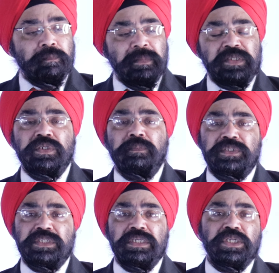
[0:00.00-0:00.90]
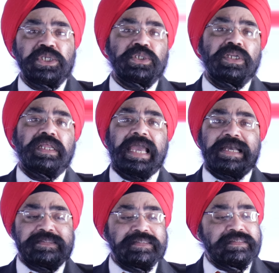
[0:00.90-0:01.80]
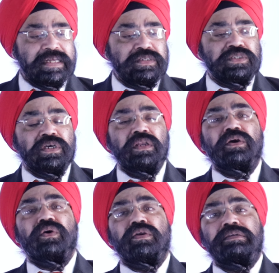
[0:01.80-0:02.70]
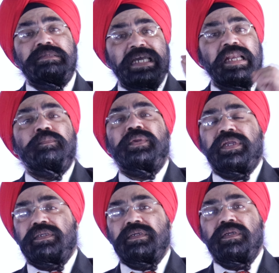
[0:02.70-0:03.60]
misrepresentation accidental or deliberate,